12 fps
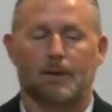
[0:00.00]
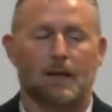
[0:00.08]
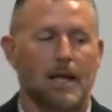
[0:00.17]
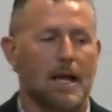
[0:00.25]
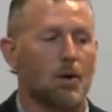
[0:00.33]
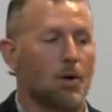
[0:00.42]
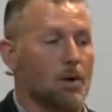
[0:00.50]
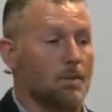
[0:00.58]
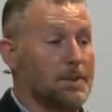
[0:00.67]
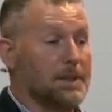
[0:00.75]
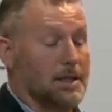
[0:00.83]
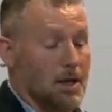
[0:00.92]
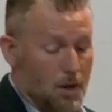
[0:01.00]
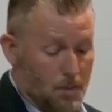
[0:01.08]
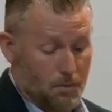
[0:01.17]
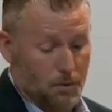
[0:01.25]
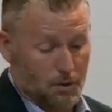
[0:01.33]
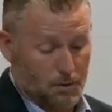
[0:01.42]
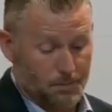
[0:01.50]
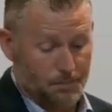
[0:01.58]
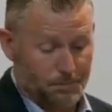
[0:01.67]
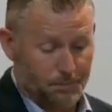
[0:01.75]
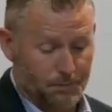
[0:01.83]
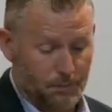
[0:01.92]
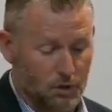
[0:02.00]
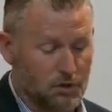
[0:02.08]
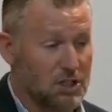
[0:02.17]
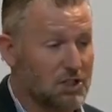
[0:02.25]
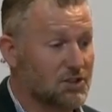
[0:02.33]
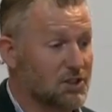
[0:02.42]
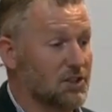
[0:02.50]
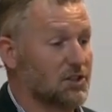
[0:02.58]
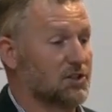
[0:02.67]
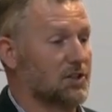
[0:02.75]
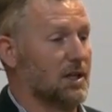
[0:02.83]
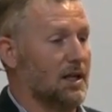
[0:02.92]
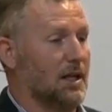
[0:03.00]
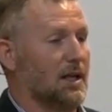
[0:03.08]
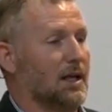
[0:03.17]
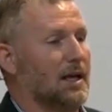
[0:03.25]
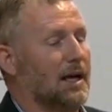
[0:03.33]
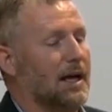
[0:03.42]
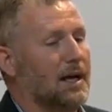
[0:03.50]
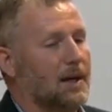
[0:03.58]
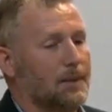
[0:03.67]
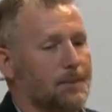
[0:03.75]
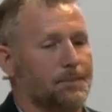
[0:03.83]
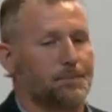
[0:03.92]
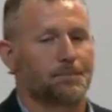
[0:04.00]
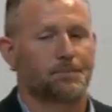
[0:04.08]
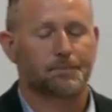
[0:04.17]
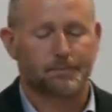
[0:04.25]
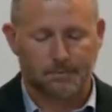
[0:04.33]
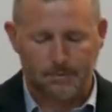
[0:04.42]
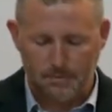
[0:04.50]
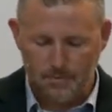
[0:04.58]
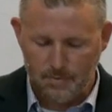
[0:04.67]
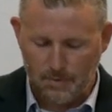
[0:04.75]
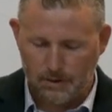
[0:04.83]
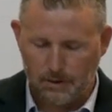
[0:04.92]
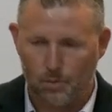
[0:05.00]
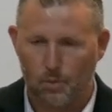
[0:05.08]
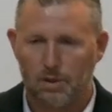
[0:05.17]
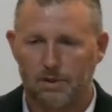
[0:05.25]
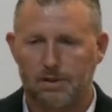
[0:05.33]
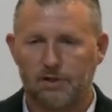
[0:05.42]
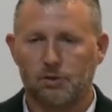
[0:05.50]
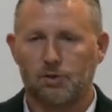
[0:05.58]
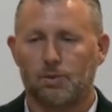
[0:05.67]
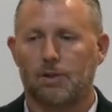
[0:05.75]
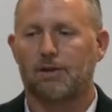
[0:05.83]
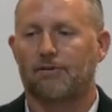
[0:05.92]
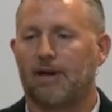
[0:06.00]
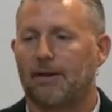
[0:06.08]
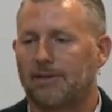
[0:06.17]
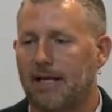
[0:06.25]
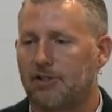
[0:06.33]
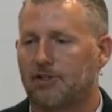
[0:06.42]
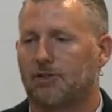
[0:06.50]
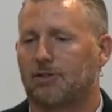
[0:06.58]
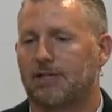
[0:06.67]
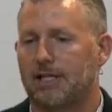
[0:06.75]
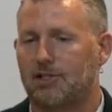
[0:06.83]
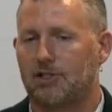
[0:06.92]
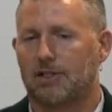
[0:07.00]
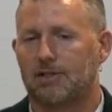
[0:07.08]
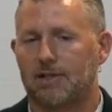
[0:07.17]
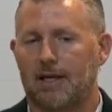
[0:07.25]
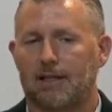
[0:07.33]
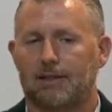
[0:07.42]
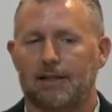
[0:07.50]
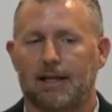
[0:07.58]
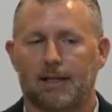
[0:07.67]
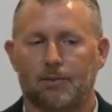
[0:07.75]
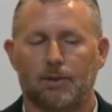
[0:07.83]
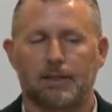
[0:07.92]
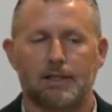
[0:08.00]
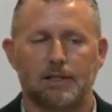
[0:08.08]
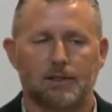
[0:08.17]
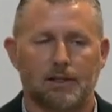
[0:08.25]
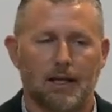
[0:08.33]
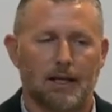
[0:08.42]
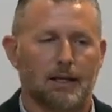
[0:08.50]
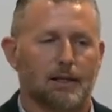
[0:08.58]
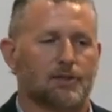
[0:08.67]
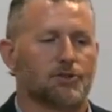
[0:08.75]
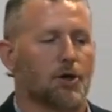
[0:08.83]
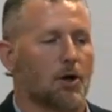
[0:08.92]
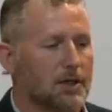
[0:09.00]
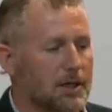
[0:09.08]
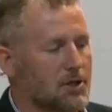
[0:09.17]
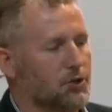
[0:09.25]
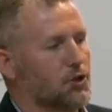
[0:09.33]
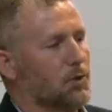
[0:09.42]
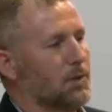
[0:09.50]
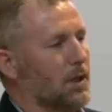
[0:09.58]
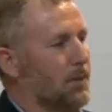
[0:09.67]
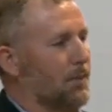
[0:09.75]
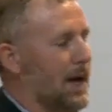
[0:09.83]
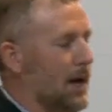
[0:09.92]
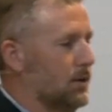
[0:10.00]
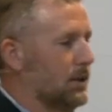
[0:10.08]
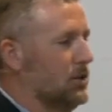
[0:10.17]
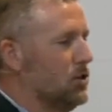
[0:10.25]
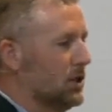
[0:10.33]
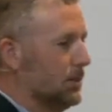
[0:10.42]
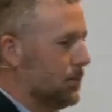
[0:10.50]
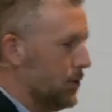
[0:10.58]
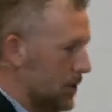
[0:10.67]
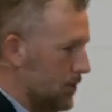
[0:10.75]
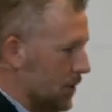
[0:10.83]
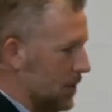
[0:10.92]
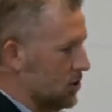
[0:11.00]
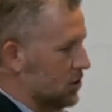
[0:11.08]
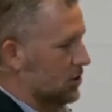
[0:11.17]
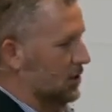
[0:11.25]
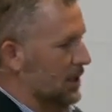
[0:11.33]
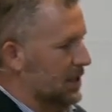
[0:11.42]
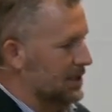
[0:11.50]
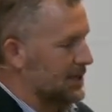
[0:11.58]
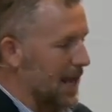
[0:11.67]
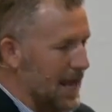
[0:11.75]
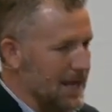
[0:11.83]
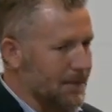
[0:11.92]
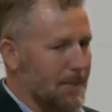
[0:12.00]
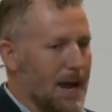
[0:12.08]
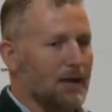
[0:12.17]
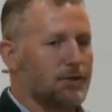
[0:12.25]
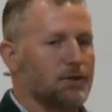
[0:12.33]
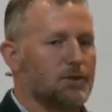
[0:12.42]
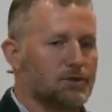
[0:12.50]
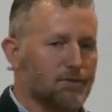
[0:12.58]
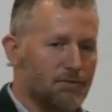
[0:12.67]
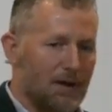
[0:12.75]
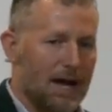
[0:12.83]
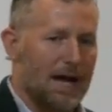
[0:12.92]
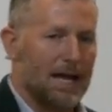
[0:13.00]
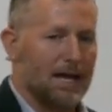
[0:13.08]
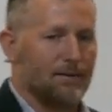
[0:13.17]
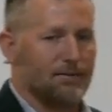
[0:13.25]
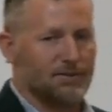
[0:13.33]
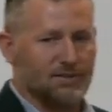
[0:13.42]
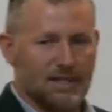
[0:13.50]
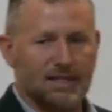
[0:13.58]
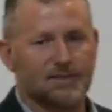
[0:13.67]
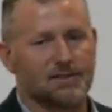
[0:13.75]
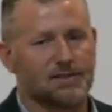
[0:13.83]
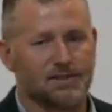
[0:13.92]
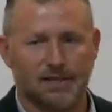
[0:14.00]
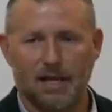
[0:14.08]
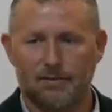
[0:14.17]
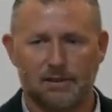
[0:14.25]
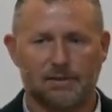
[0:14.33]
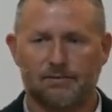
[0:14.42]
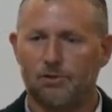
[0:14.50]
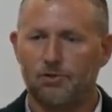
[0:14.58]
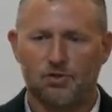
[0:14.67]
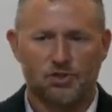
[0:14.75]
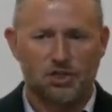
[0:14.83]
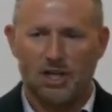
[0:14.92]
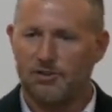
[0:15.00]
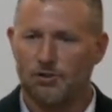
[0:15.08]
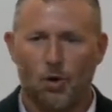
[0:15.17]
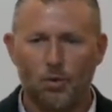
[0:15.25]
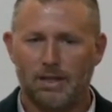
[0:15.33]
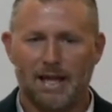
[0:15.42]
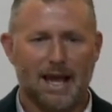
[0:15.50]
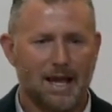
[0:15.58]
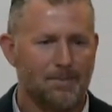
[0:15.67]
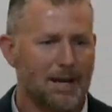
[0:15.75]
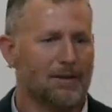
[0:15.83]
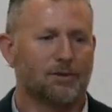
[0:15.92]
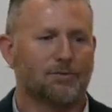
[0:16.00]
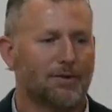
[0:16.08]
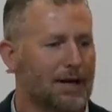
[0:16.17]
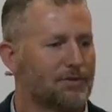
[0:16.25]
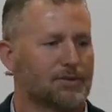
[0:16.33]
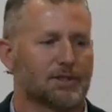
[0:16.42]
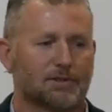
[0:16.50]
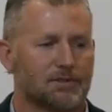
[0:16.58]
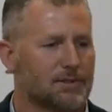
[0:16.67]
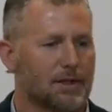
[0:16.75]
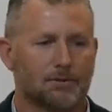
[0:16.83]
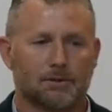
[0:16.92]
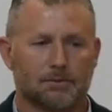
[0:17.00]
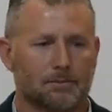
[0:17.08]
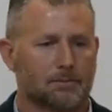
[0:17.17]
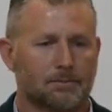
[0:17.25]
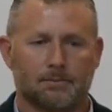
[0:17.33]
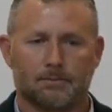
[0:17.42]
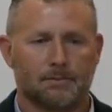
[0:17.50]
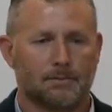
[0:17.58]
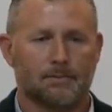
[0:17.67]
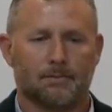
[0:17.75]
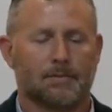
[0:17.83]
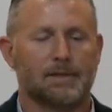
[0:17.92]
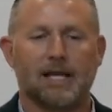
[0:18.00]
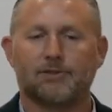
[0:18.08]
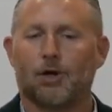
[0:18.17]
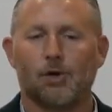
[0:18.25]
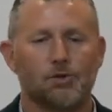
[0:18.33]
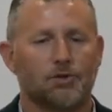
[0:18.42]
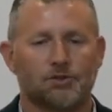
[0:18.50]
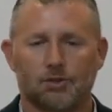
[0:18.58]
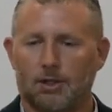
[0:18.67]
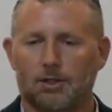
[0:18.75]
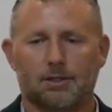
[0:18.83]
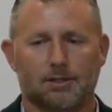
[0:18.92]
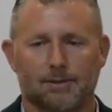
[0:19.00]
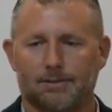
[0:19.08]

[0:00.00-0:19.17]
and being humble? Well, Jesus, uh, what, this was one of the foundational teachings that, that when he started his Sermon on the Mount, and you can pretty much take Matthew's 5, 6, and 7 if you just only had Matthew 5, 6, and 7, and that's all you studied,